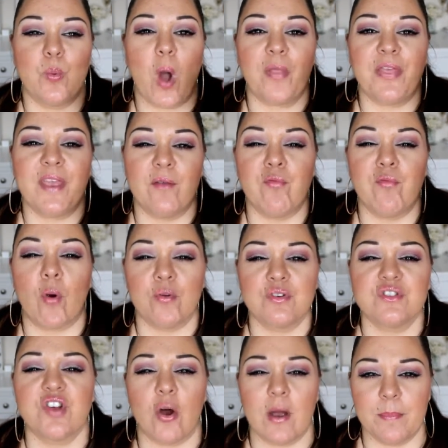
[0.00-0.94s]
the
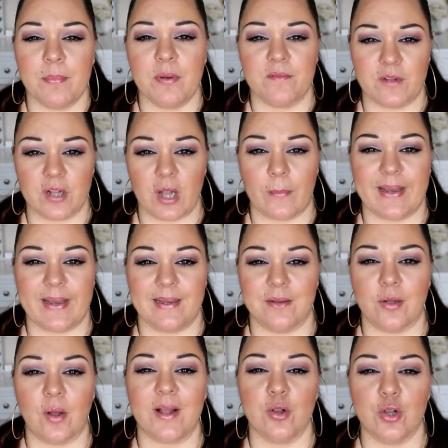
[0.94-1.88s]
wrong type of glowy,
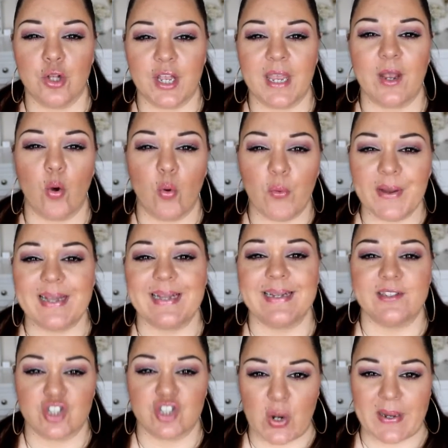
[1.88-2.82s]
like looking
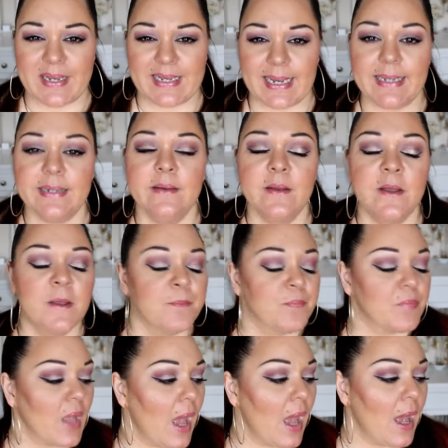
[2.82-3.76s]
oily shiny.
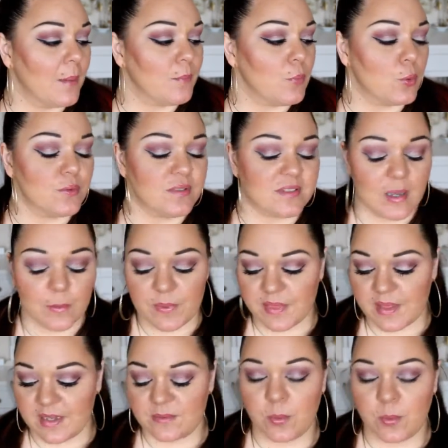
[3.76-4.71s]
Also
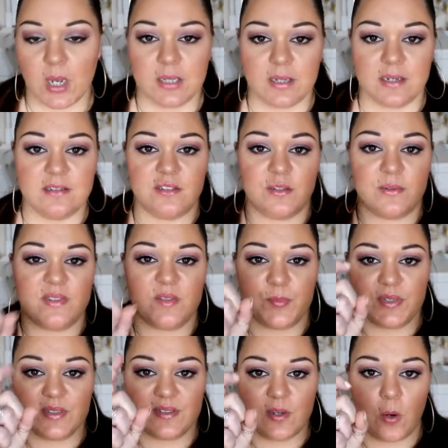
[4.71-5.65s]
with this, what I like to do is
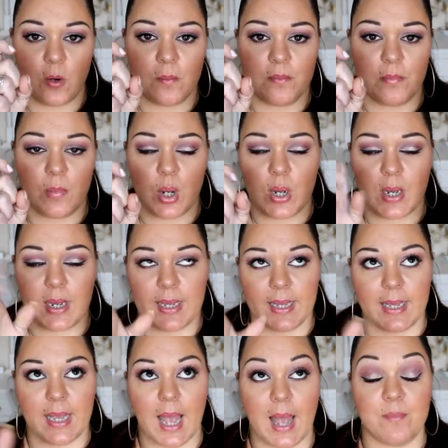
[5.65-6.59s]
spritz it on
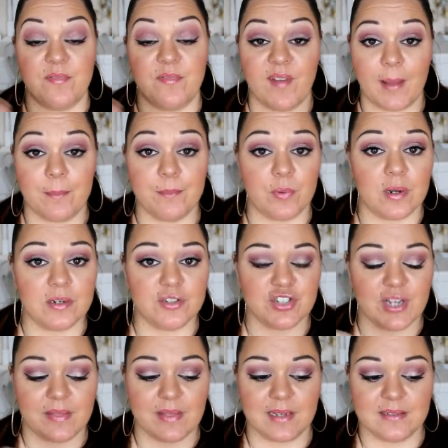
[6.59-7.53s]
my fan brush
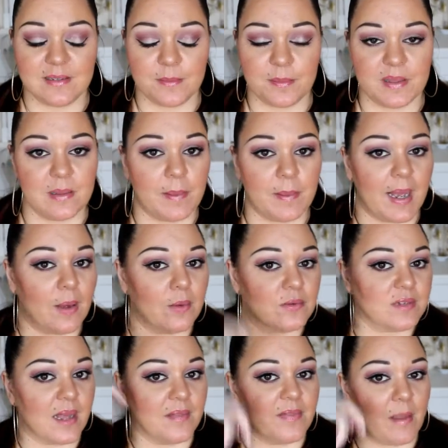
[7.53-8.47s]
and then dip in the
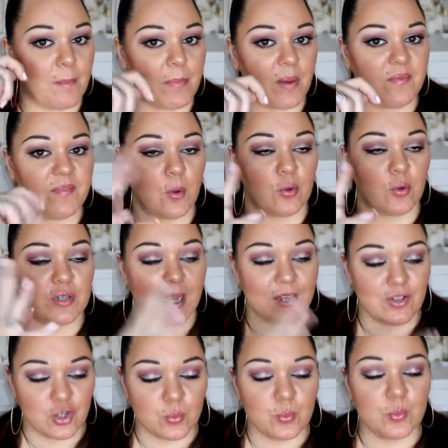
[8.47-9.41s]
powder and then buff it on,
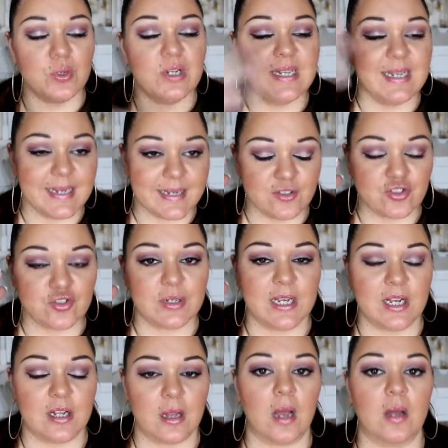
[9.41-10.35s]
and you will
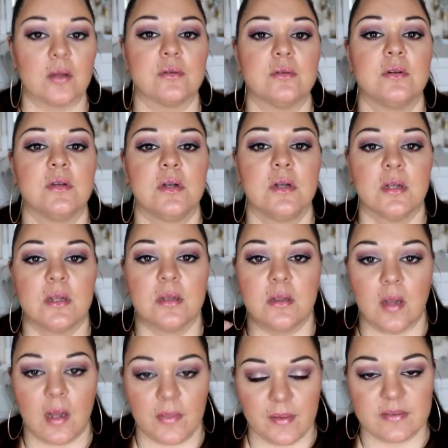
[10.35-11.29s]
literally glow
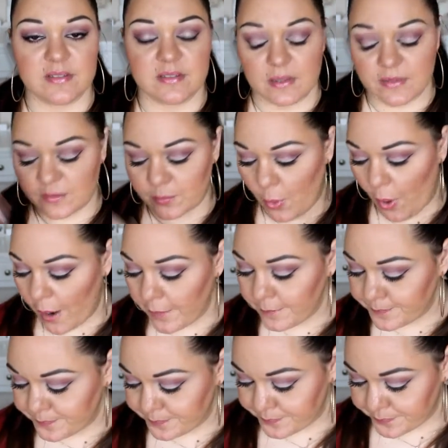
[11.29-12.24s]
like there is no tomorrow.